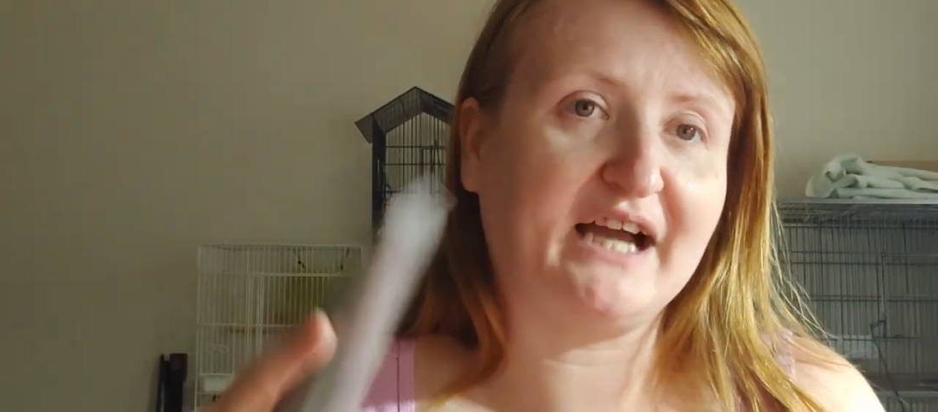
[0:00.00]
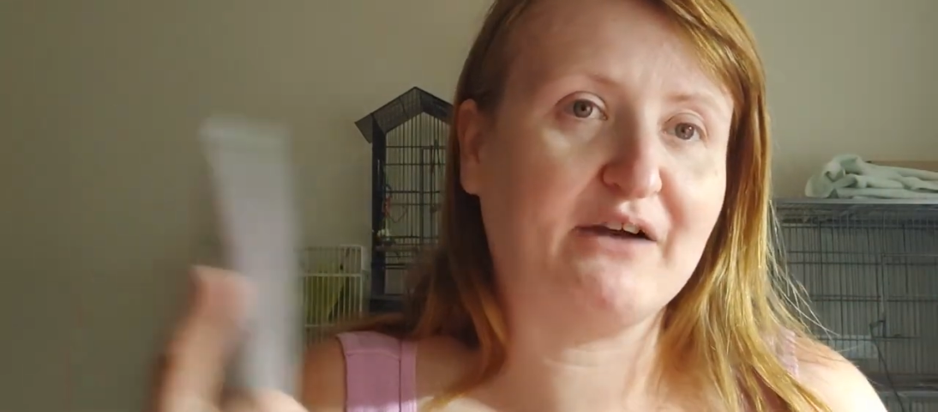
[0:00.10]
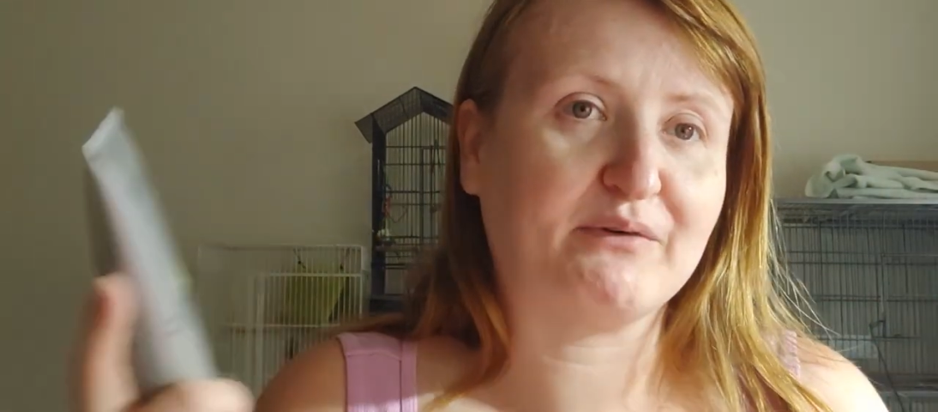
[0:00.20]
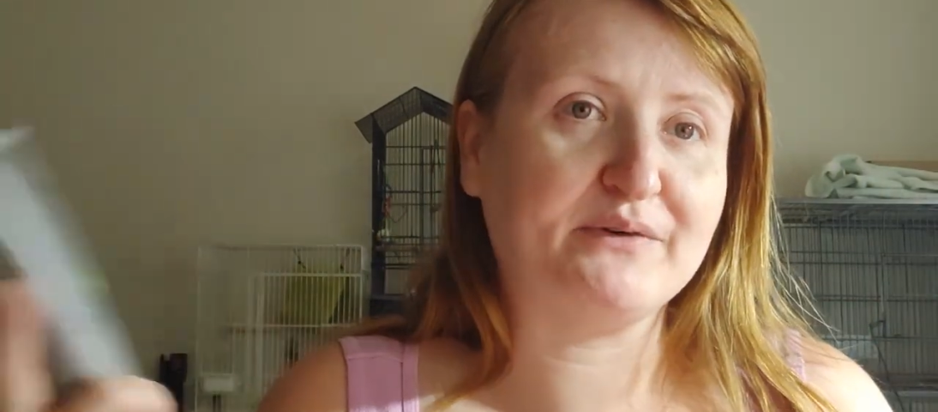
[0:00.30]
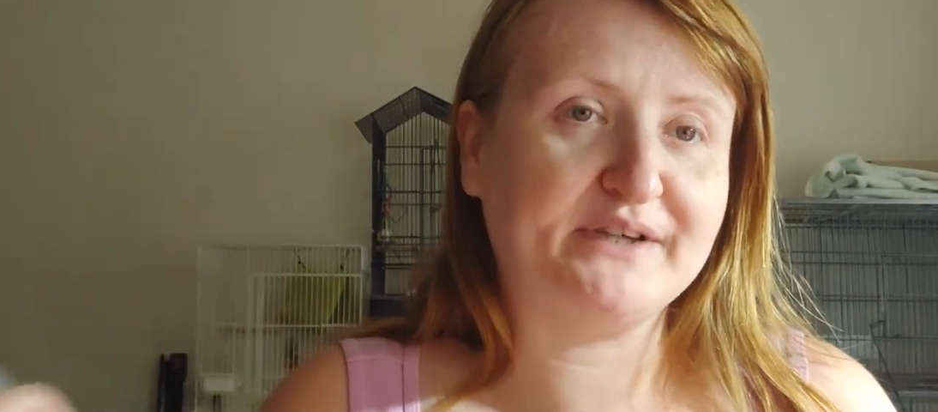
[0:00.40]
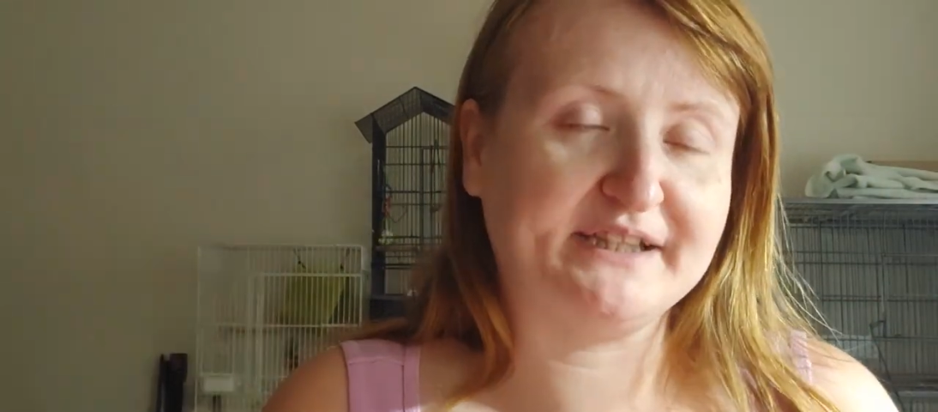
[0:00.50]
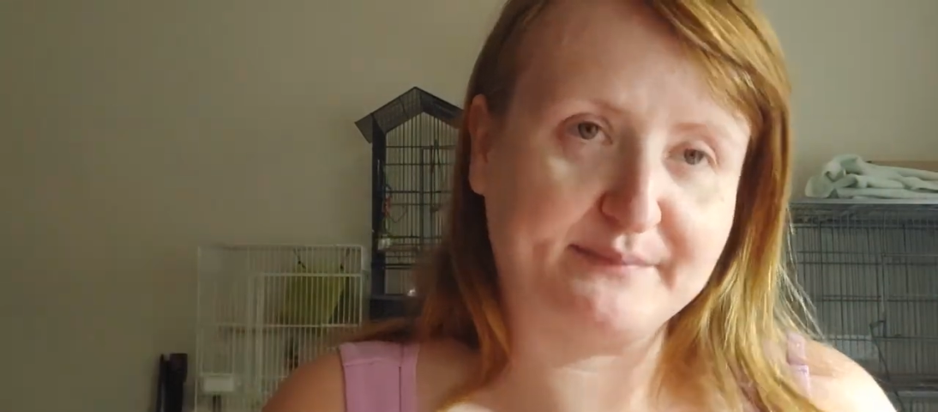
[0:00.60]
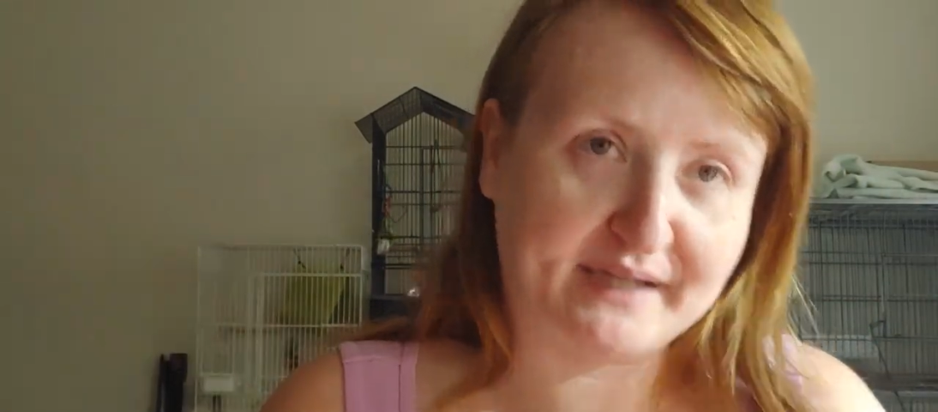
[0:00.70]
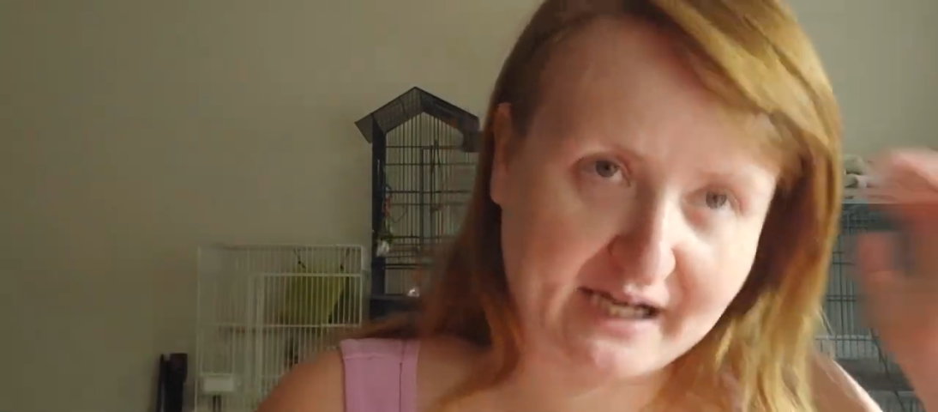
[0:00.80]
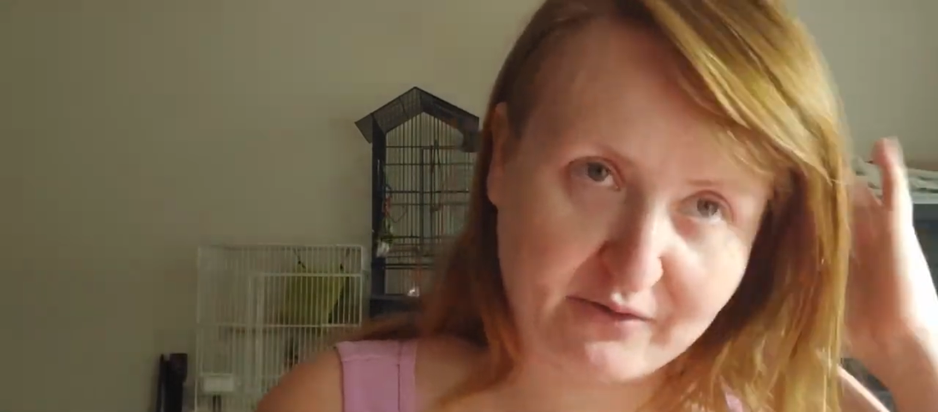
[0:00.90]
I rotate
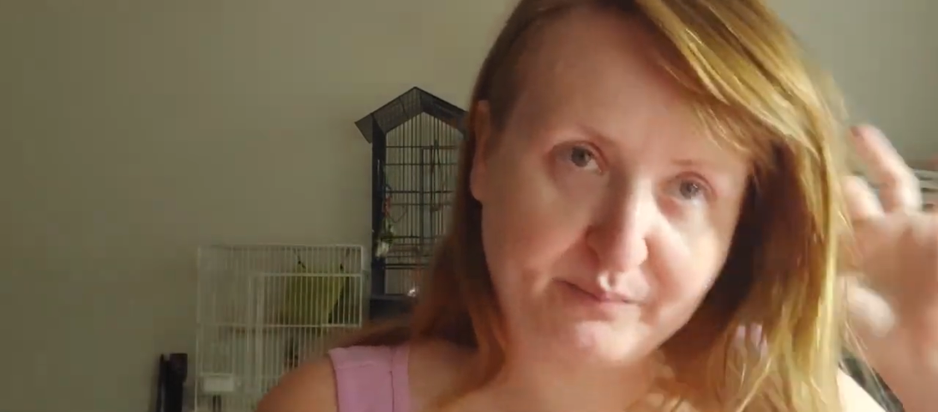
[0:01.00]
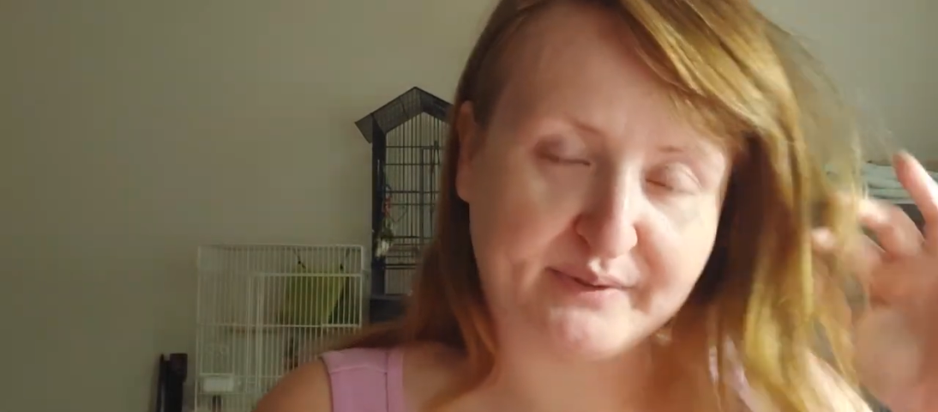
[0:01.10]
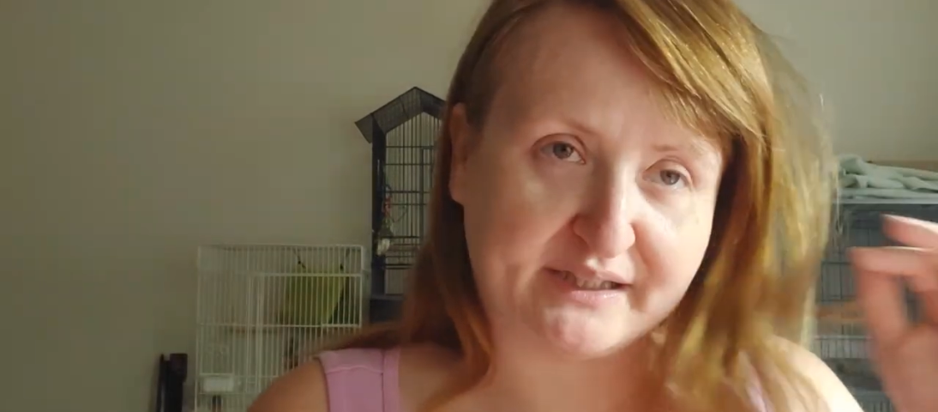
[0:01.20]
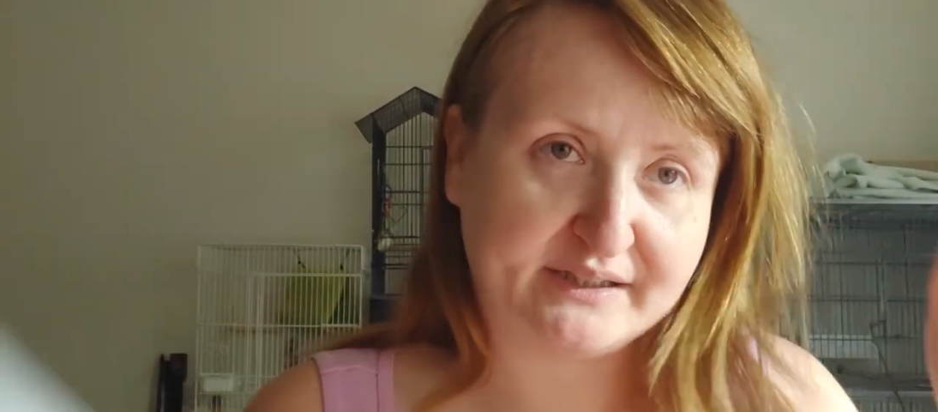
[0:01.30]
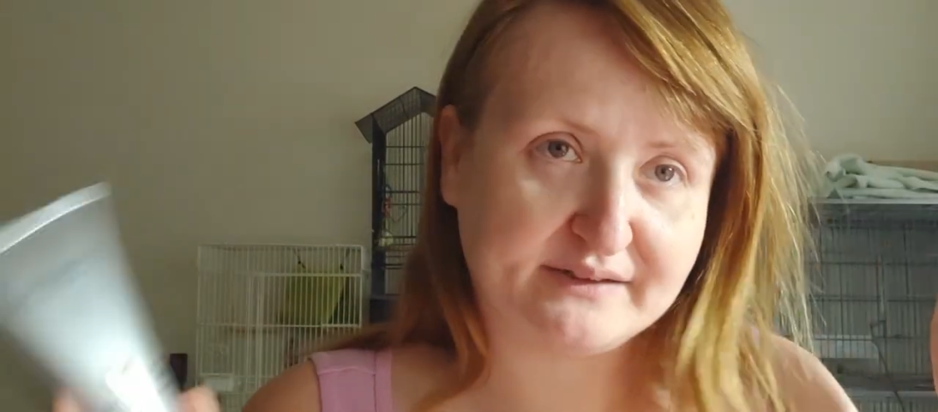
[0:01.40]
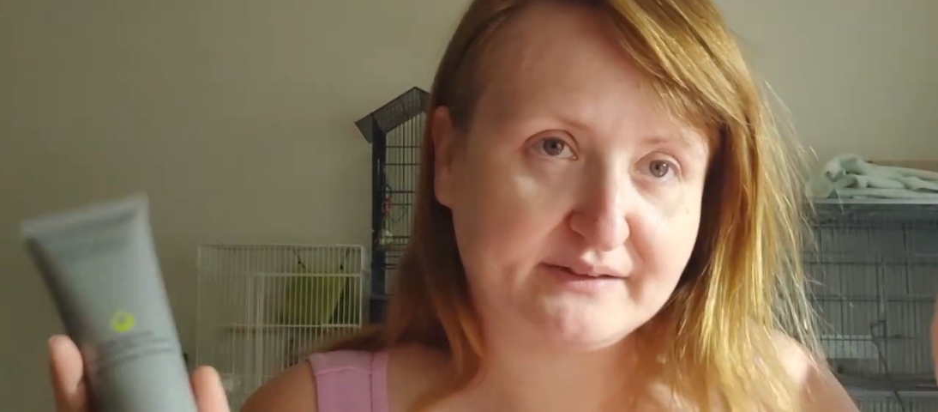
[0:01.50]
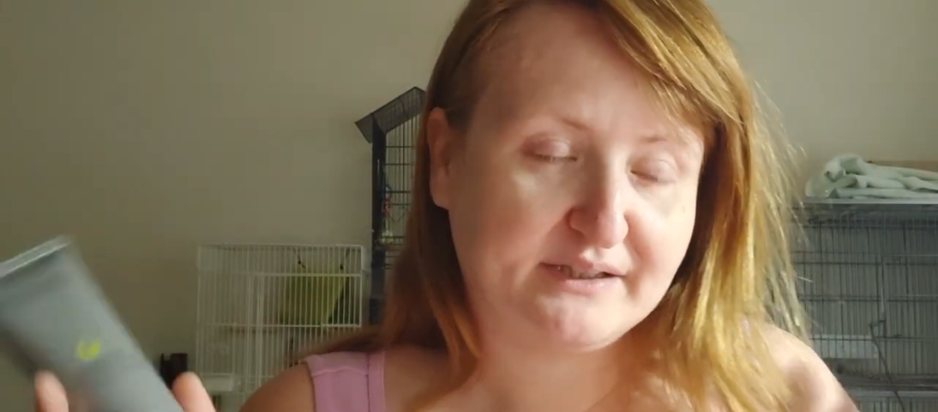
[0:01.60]
them out, but